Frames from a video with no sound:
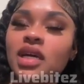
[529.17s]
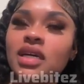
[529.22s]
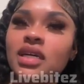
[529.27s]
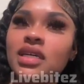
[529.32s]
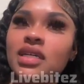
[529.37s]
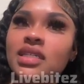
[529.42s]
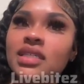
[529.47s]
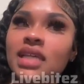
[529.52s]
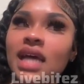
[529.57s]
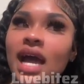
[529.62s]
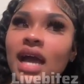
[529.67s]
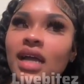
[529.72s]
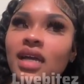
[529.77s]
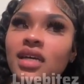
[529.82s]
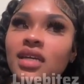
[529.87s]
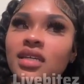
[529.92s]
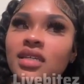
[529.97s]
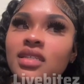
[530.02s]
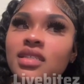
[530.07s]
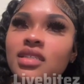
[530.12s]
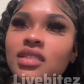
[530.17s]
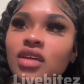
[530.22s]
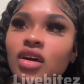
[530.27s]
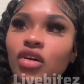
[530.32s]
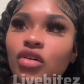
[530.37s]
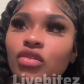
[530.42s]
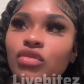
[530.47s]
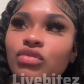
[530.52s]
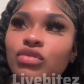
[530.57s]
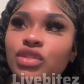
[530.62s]
because I could have
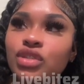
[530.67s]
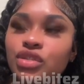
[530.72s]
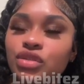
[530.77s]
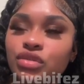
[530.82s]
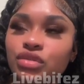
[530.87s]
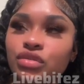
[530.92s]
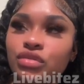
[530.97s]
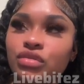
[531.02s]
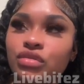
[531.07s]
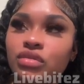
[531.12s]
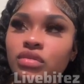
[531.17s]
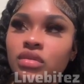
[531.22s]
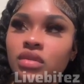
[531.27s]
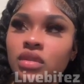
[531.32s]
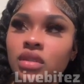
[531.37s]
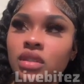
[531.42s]
told you